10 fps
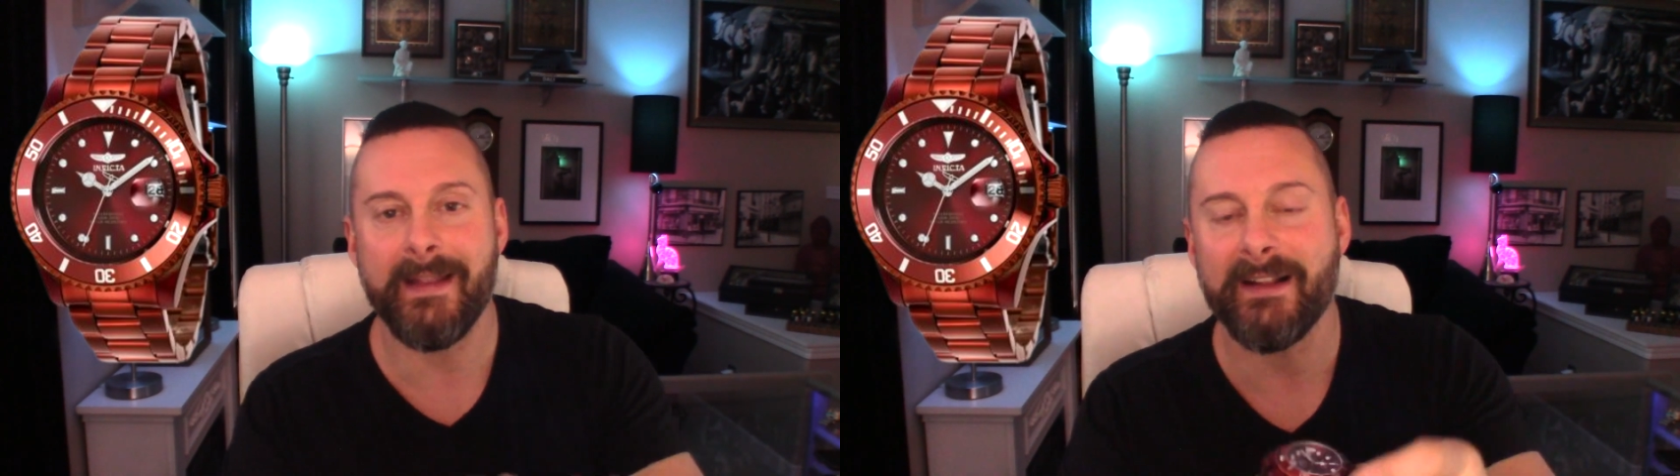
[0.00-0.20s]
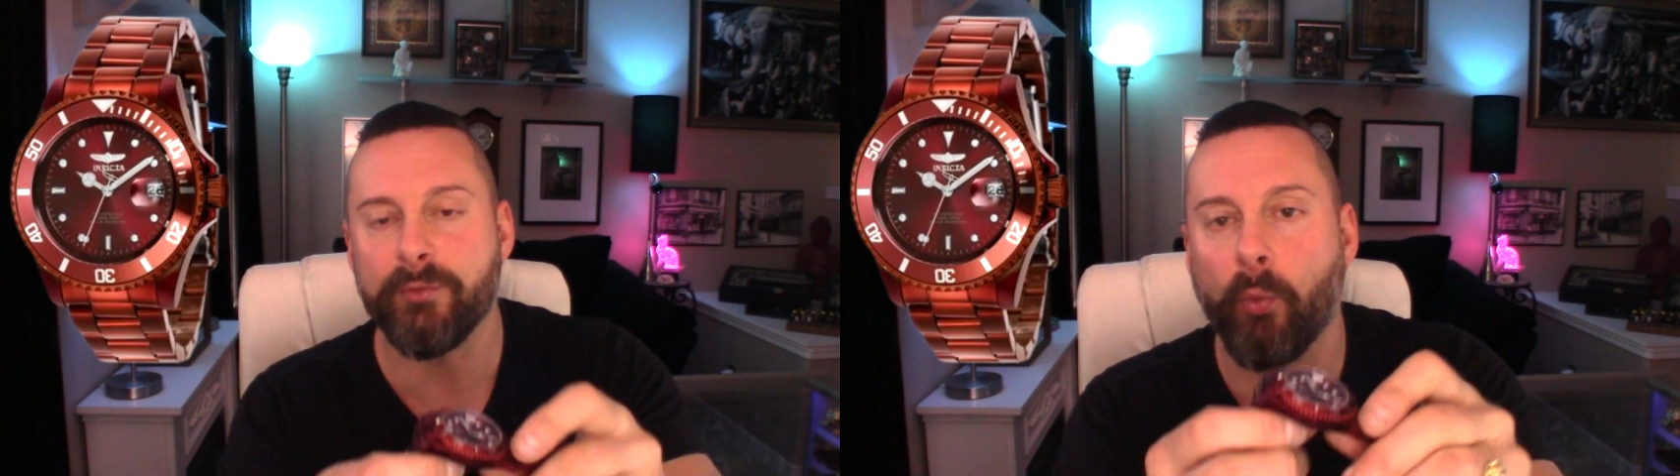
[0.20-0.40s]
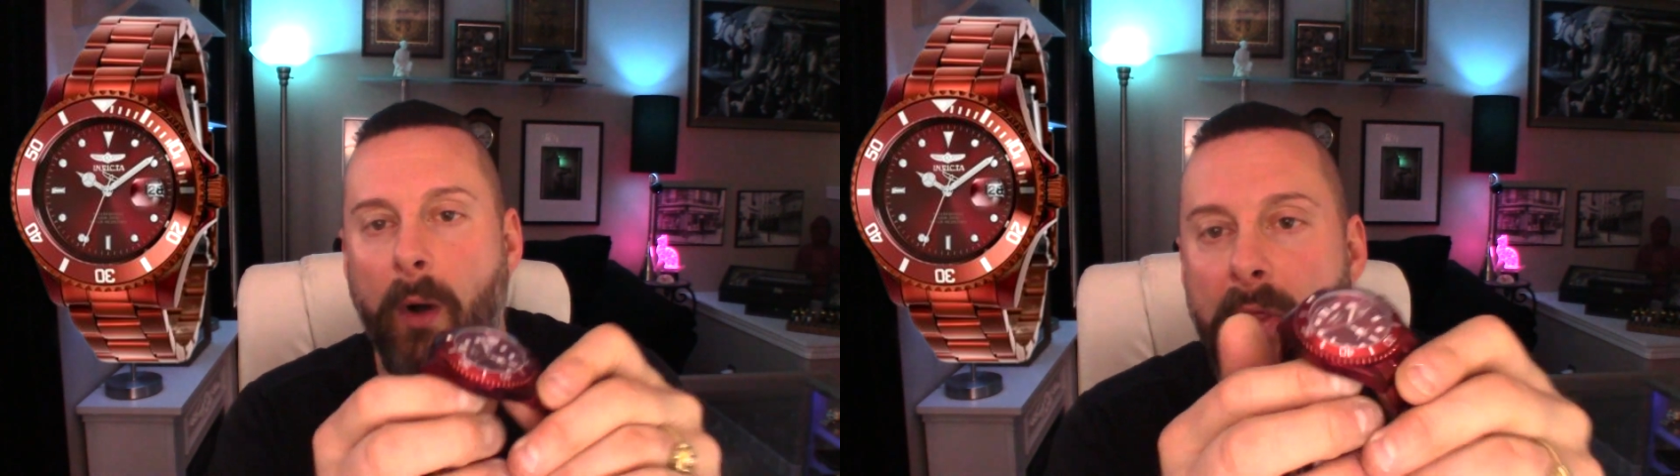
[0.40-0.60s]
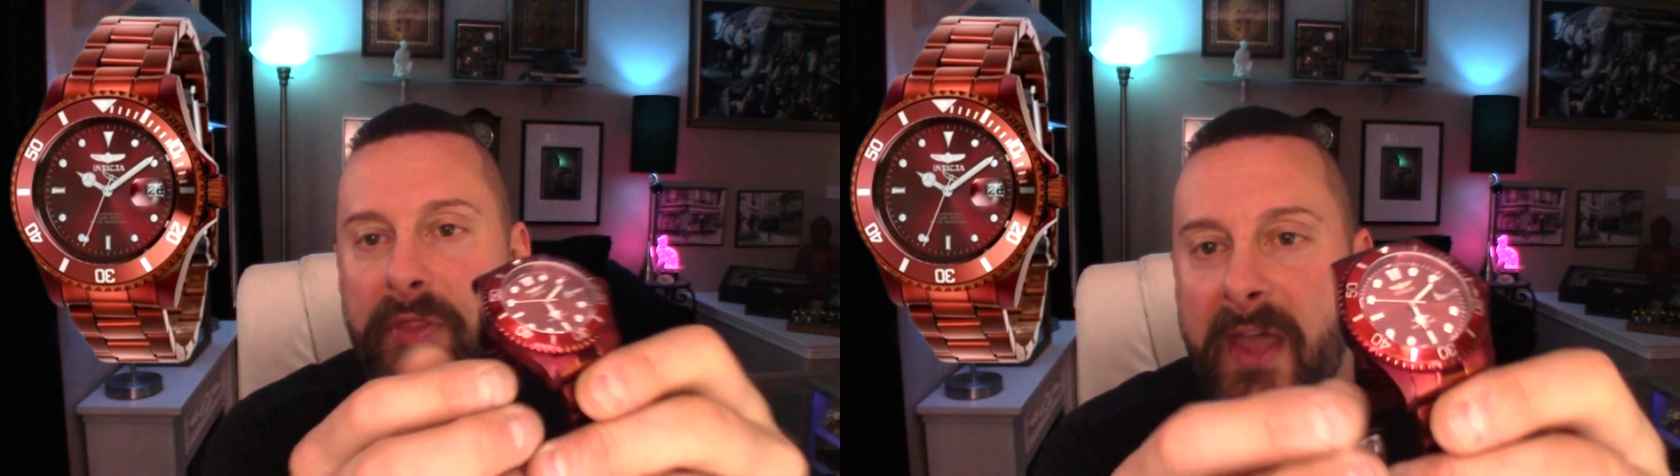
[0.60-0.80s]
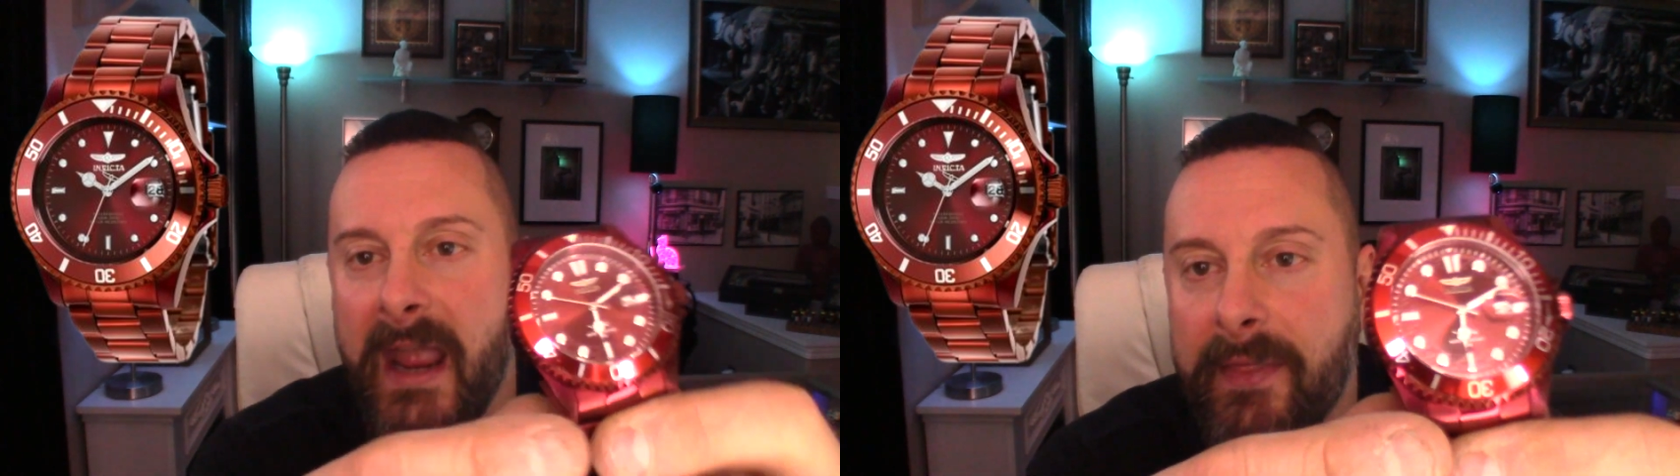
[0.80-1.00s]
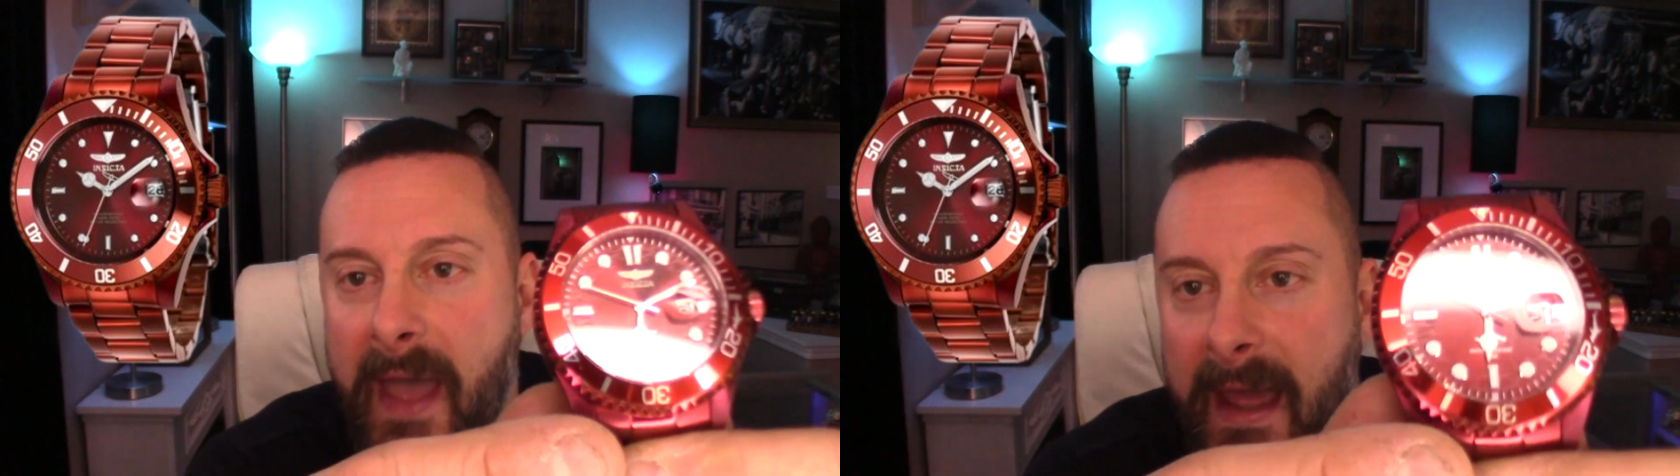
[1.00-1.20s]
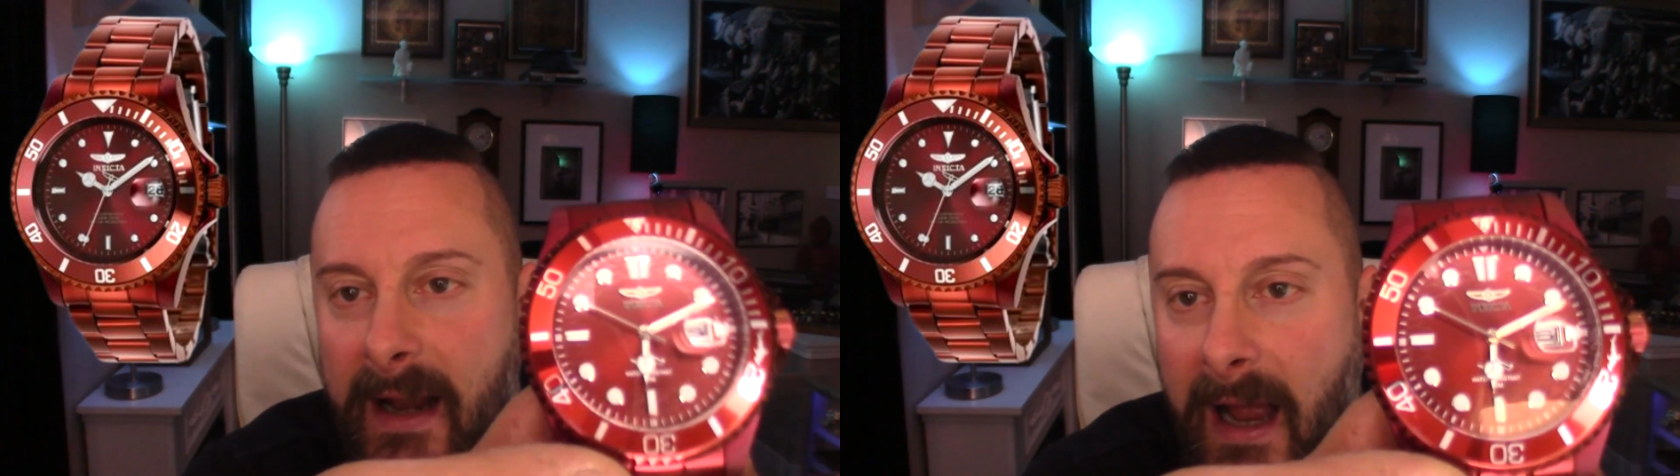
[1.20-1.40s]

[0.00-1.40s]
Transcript: and that's one thing that